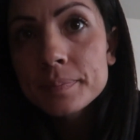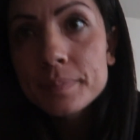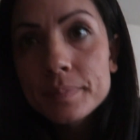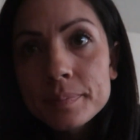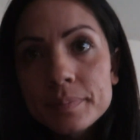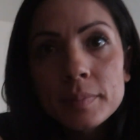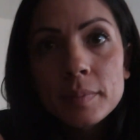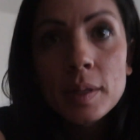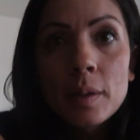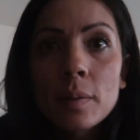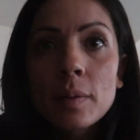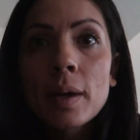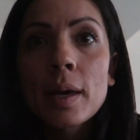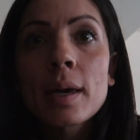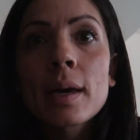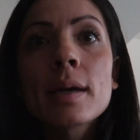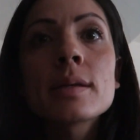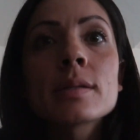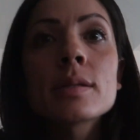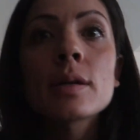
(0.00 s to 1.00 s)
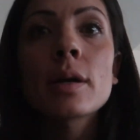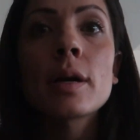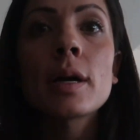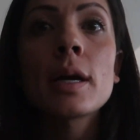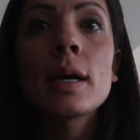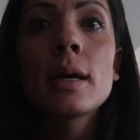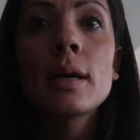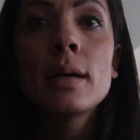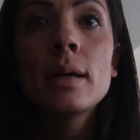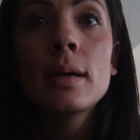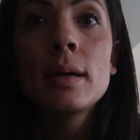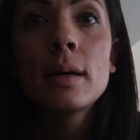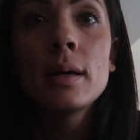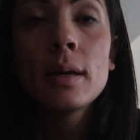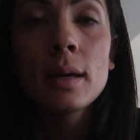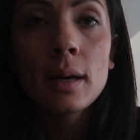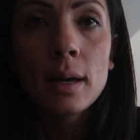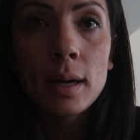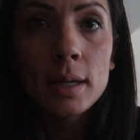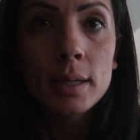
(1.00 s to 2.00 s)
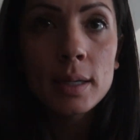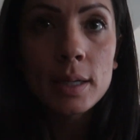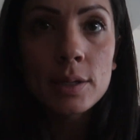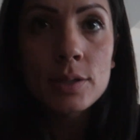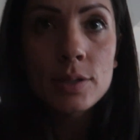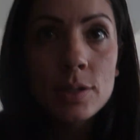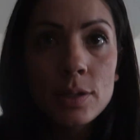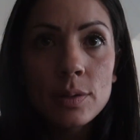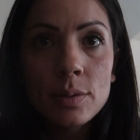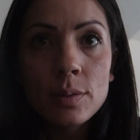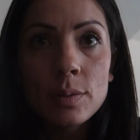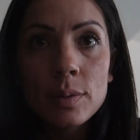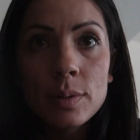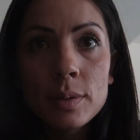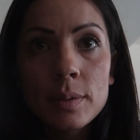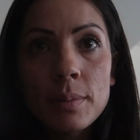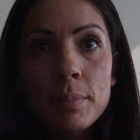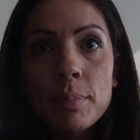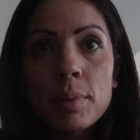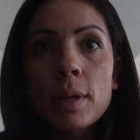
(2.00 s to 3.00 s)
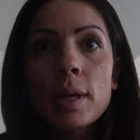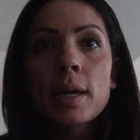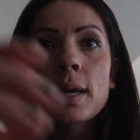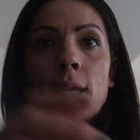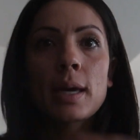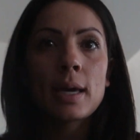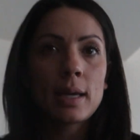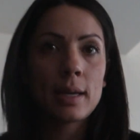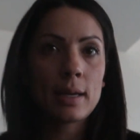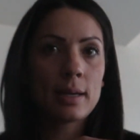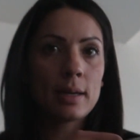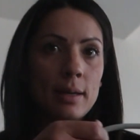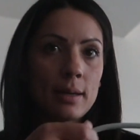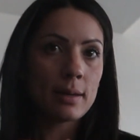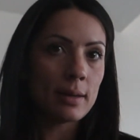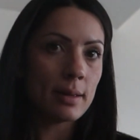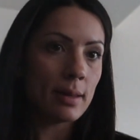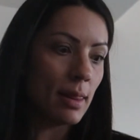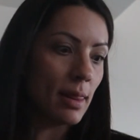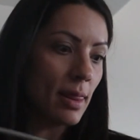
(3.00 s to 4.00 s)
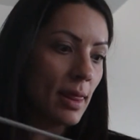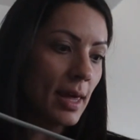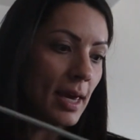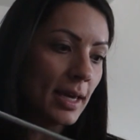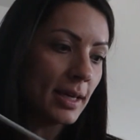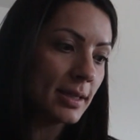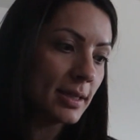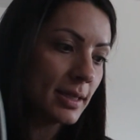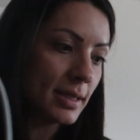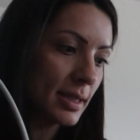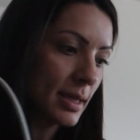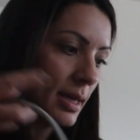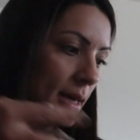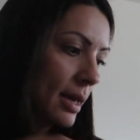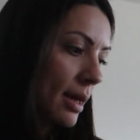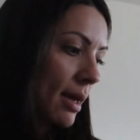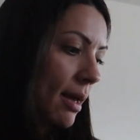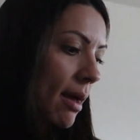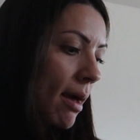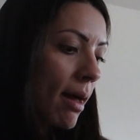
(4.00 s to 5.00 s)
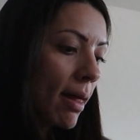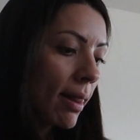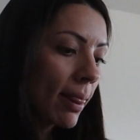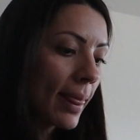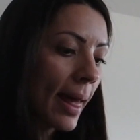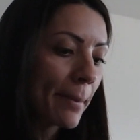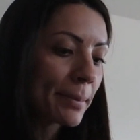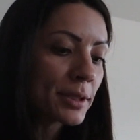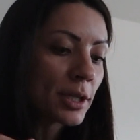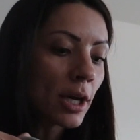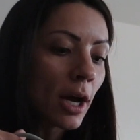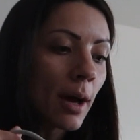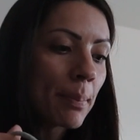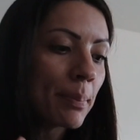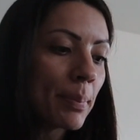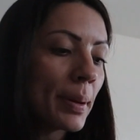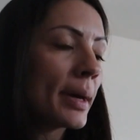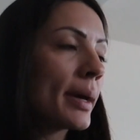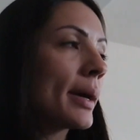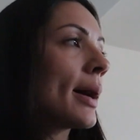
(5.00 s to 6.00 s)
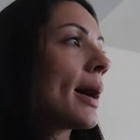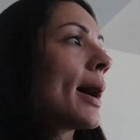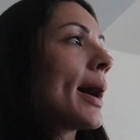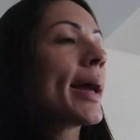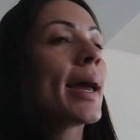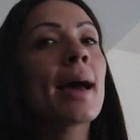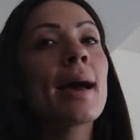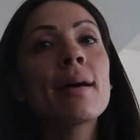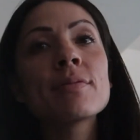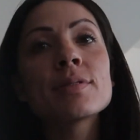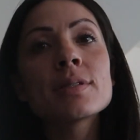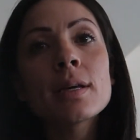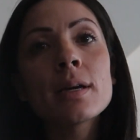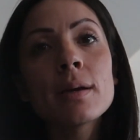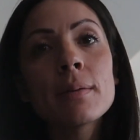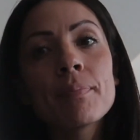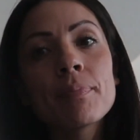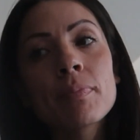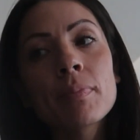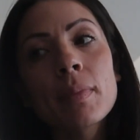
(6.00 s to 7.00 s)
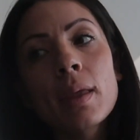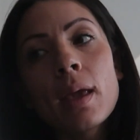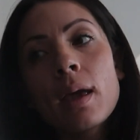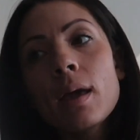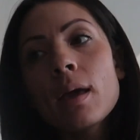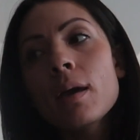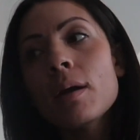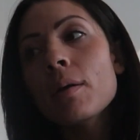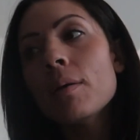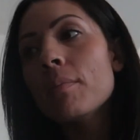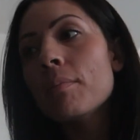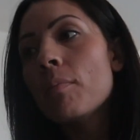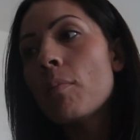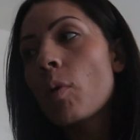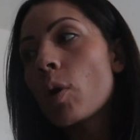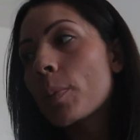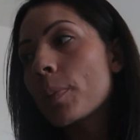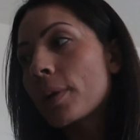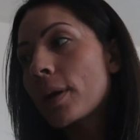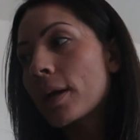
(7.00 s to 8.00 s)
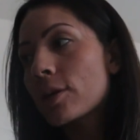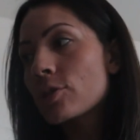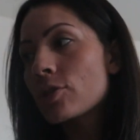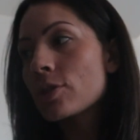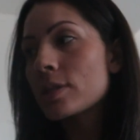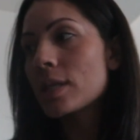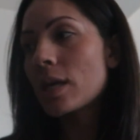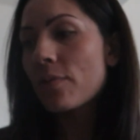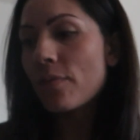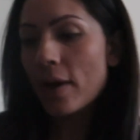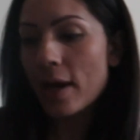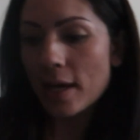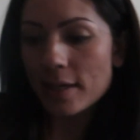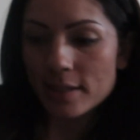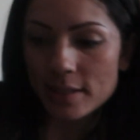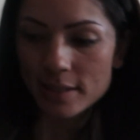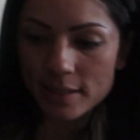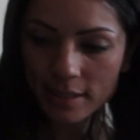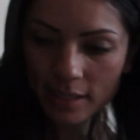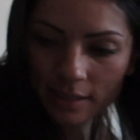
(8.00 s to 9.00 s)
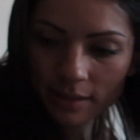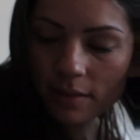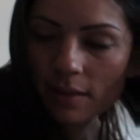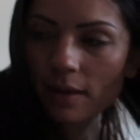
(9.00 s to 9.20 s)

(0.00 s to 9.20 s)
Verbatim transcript: Okay guys, sorry. I need to plug in this laptop. I have some more production stuff I had to send